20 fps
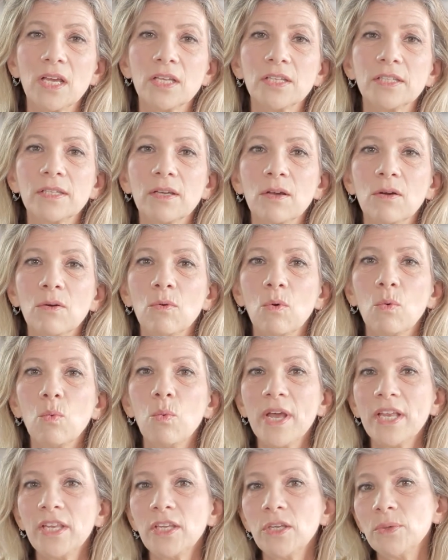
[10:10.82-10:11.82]
So
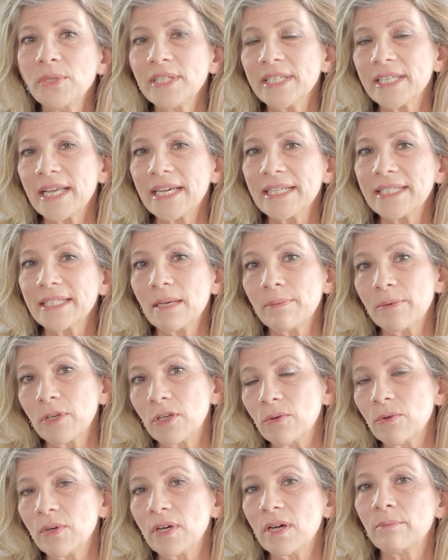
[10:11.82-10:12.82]
when you slice up
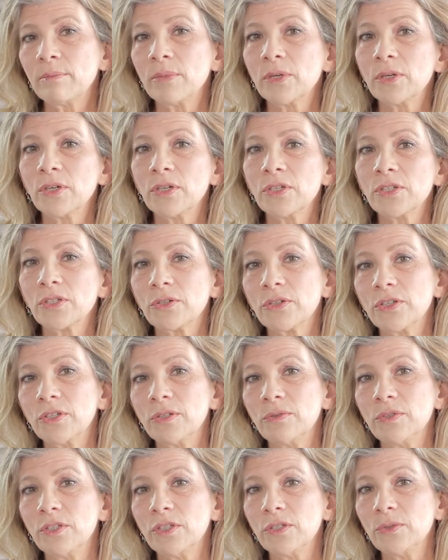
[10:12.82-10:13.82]
cucumbers or
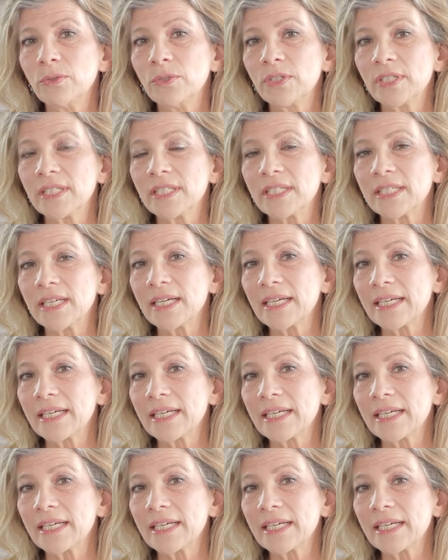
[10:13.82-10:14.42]
you use